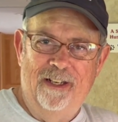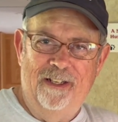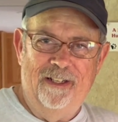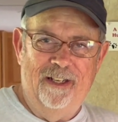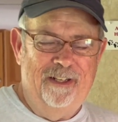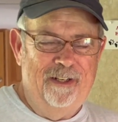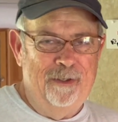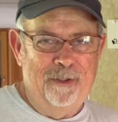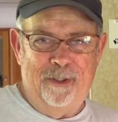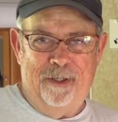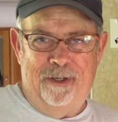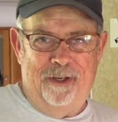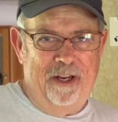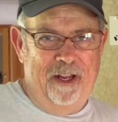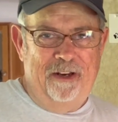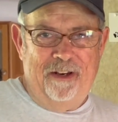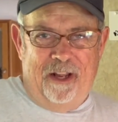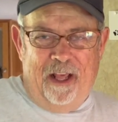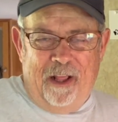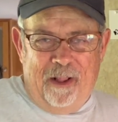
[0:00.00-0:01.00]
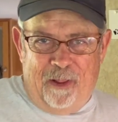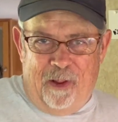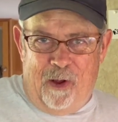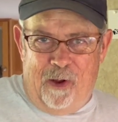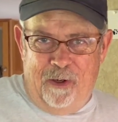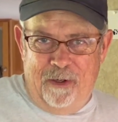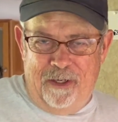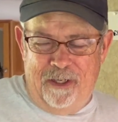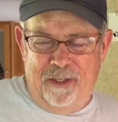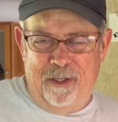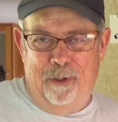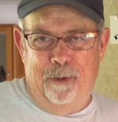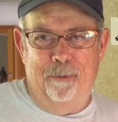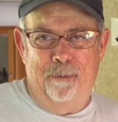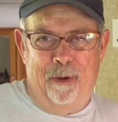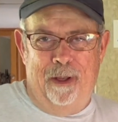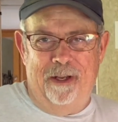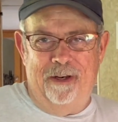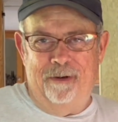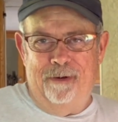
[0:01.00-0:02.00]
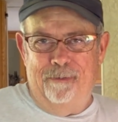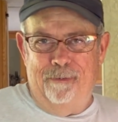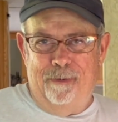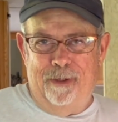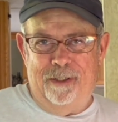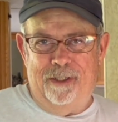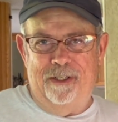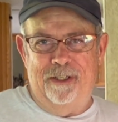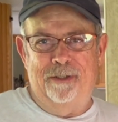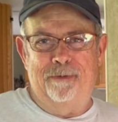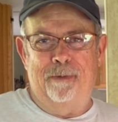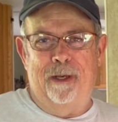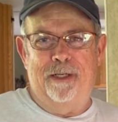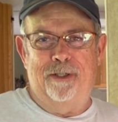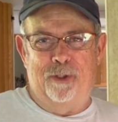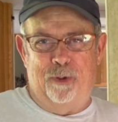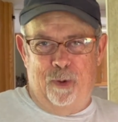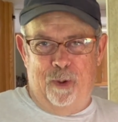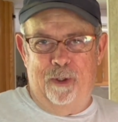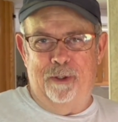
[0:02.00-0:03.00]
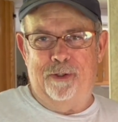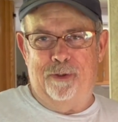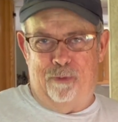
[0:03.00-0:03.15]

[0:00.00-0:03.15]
And it doesn't take long, just a little bit, but you just make sure it's